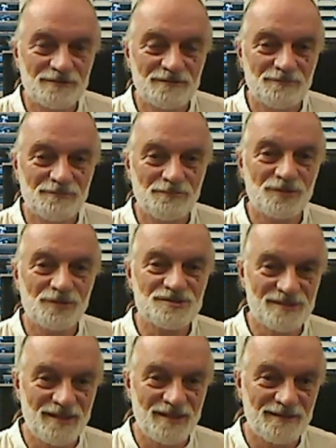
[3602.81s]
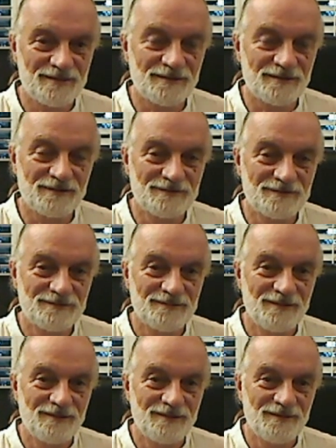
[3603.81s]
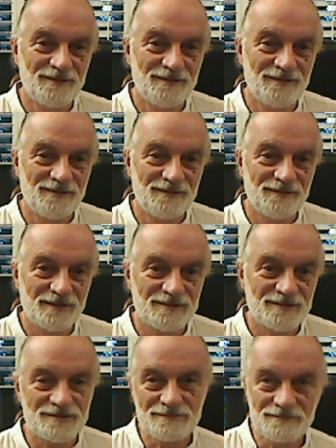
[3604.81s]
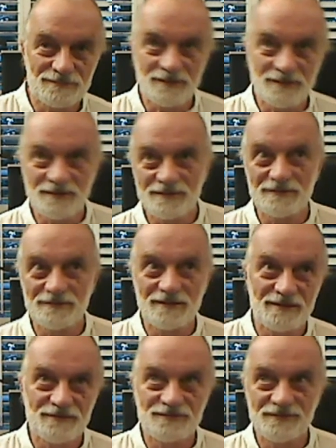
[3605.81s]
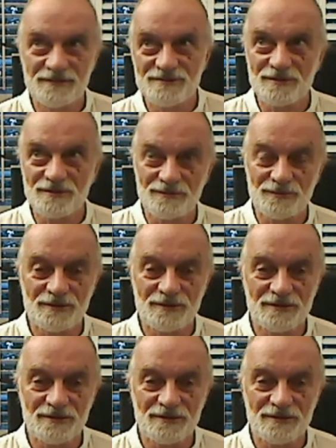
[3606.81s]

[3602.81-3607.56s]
personality that's walking through life in its own world.